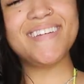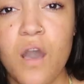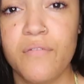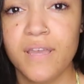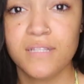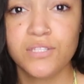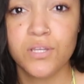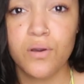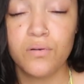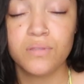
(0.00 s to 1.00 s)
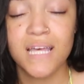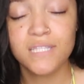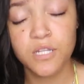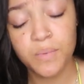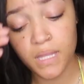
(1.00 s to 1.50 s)
All right, so that's
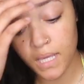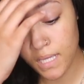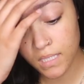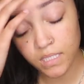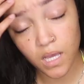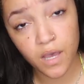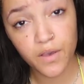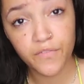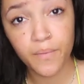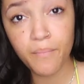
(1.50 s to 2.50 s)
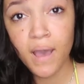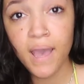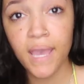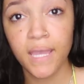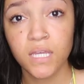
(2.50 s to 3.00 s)
gonna be the end of
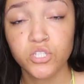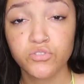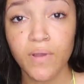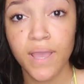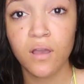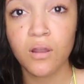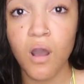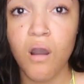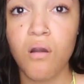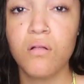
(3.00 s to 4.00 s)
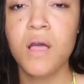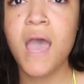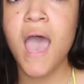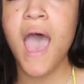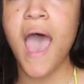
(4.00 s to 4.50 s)
my try on haul.
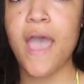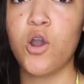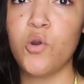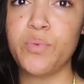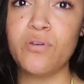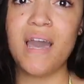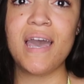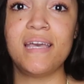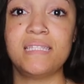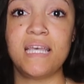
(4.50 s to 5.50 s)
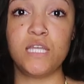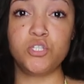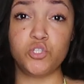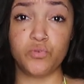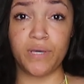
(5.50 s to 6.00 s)
I hope you guys
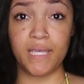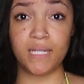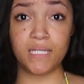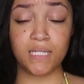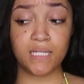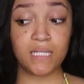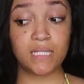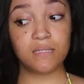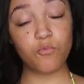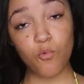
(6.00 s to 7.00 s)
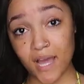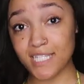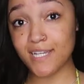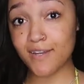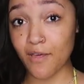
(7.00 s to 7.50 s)
enjoyed
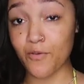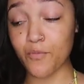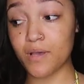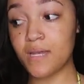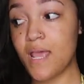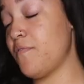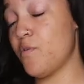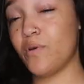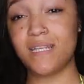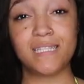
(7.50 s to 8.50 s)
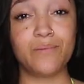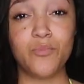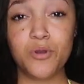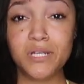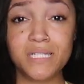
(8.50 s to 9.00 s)
watching another one. If you wanna see
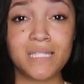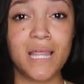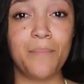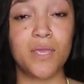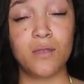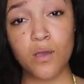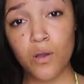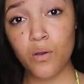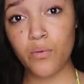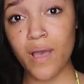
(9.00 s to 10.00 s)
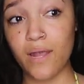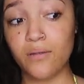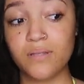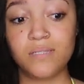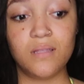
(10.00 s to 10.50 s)
more, just let me know. I
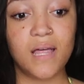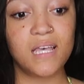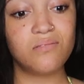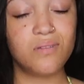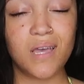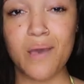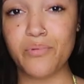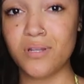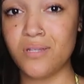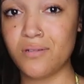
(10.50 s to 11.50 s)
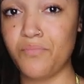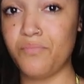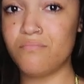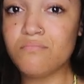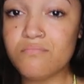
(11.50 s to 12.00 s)
noticed in the last one got pretty
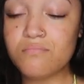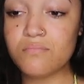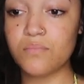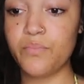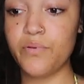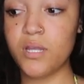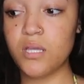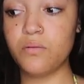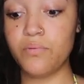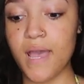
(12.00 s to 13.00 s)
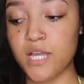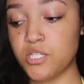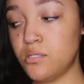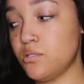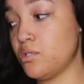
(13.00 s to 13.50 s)
good
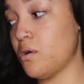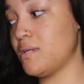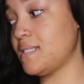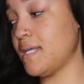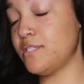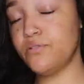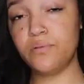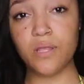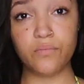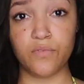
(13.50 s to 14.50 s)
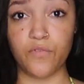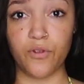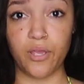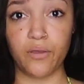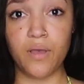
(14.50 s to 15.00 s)
reactions, so I decided to do another one
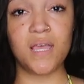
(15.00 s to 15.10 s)
for you.